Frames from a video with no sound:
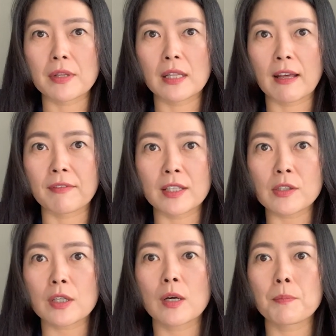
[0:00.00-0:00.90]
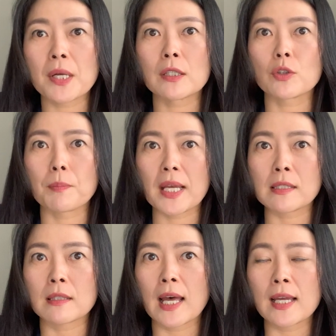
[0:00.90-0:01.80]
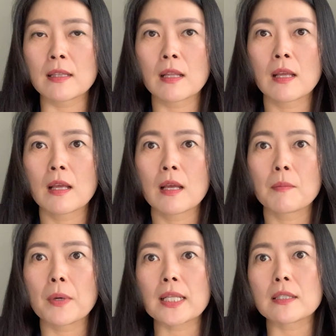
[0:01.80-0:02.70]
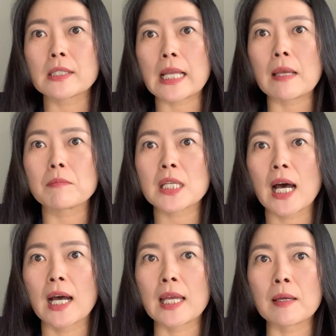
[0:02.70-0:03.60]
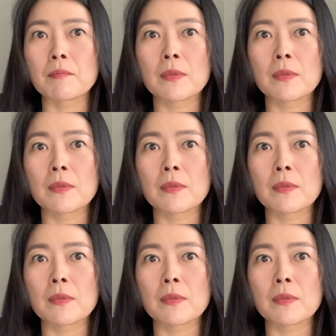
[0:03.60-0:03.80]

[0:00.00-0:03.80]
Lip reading: levels compared to baseline, but at the same time,